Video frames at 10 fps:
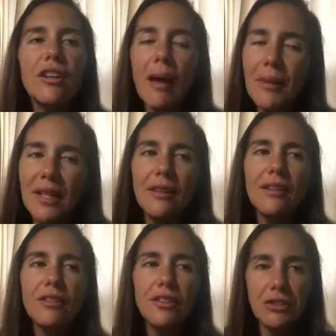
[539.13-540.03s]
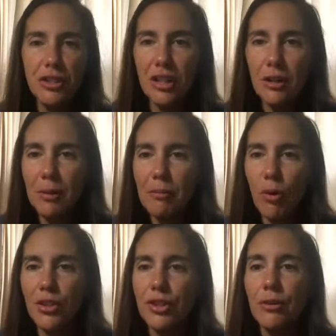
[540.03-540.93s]
I mean, there's a little bit
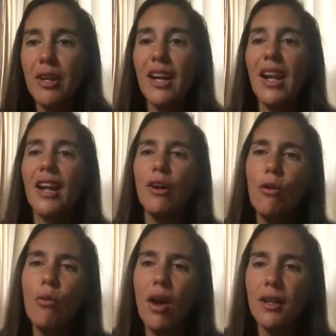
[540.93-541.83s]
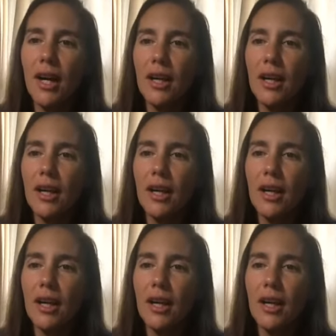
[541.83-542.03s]
more to it, and I don't want